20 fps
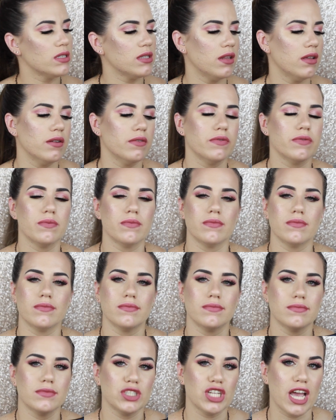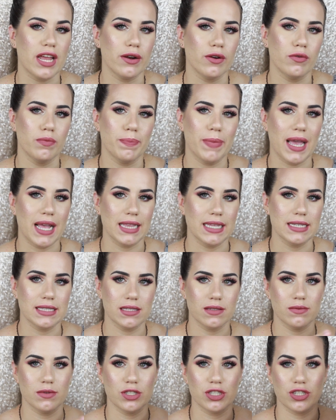loved shadow
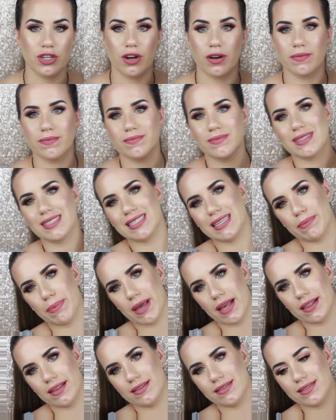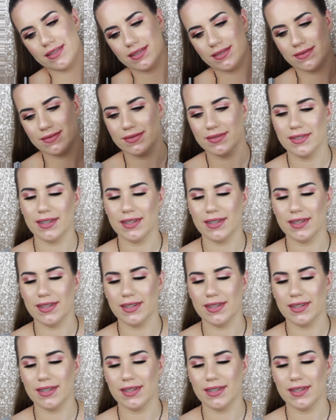palettes, which are Z palettes.